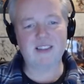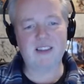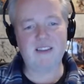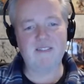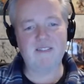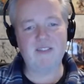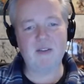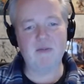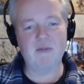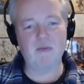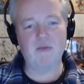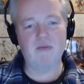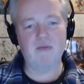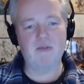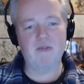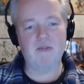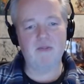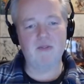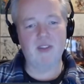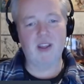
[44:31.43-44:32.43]
But
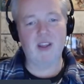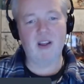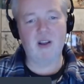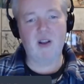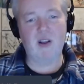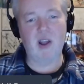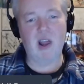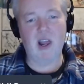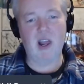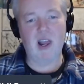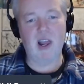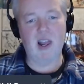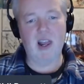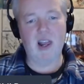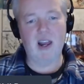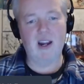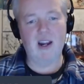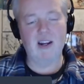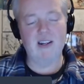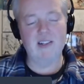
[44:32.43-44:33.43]
it was hard. It was a
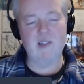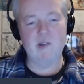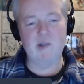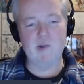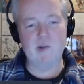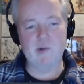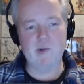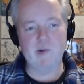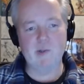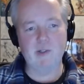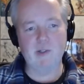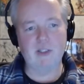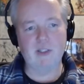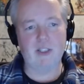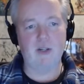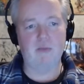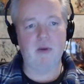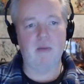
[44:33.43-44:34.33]
hard watch. It was a hard watch.